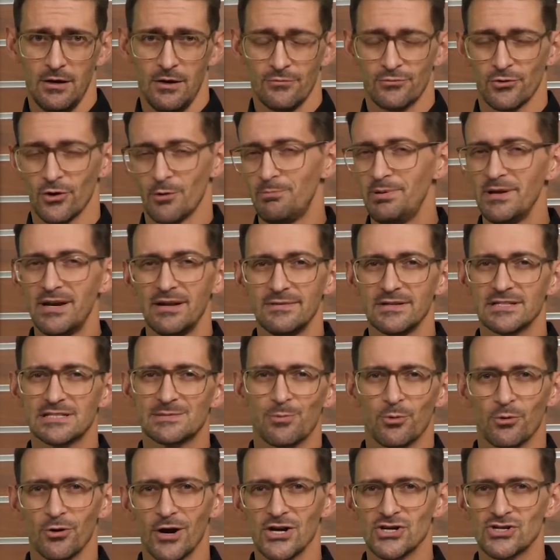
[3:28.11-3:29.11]
For a bit of
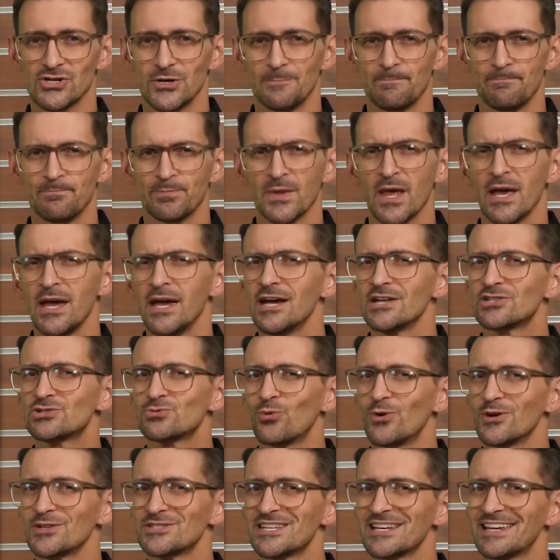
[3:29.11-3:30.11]
inspiration,
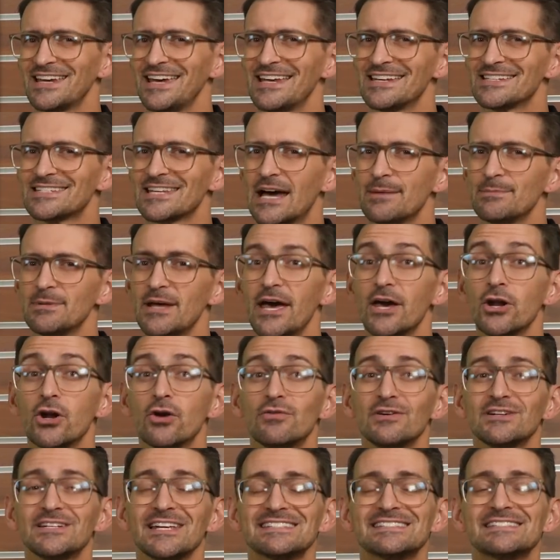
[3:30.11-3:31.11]
it's once again time to head
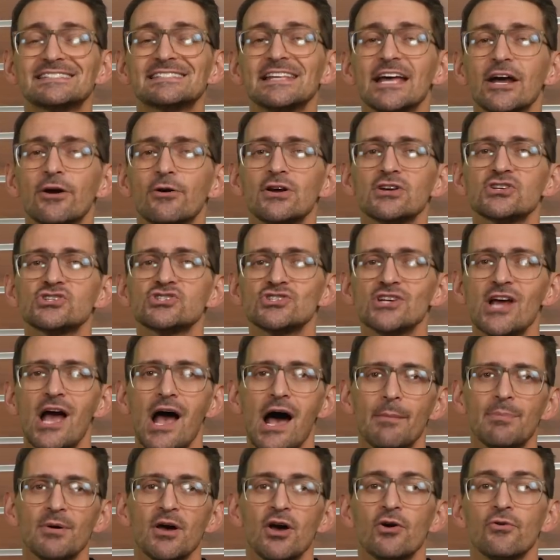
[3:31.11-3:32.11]
over to Sarah's
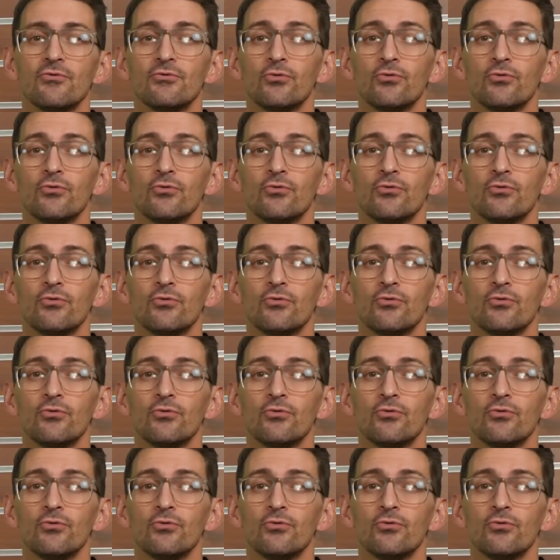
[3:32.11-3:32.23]
shop